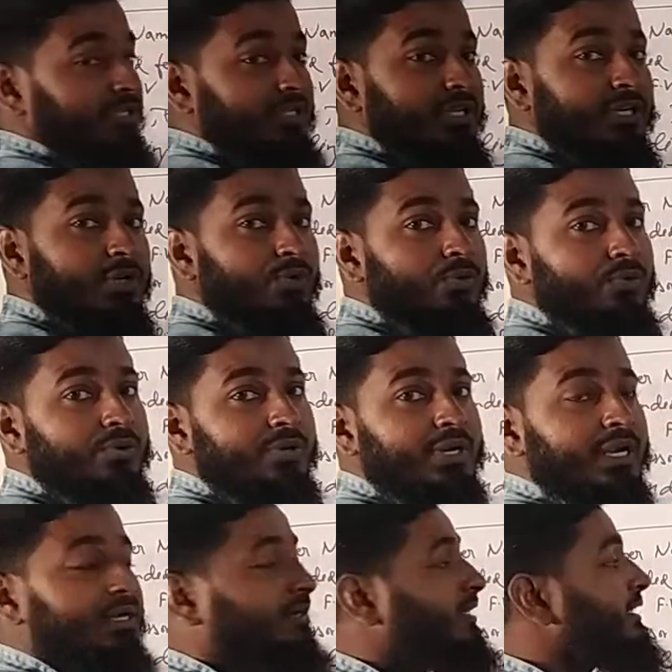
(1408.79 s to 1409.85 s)
The new
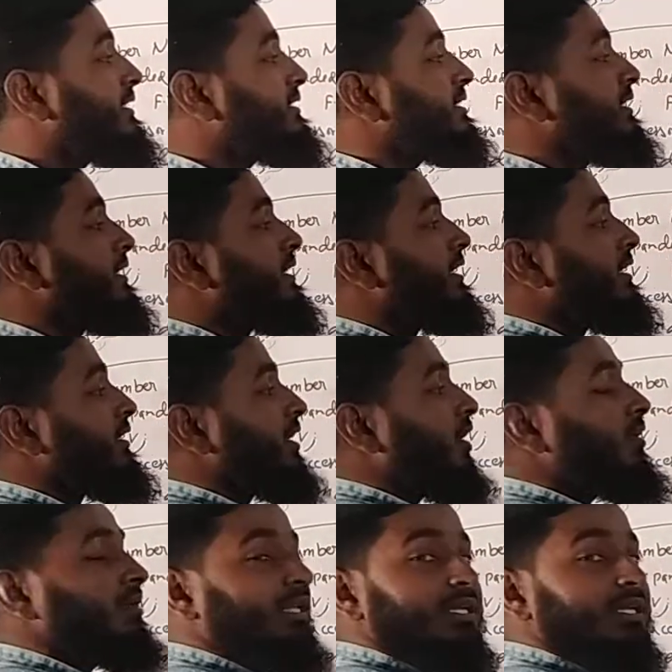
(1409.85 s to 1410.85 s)
entry is not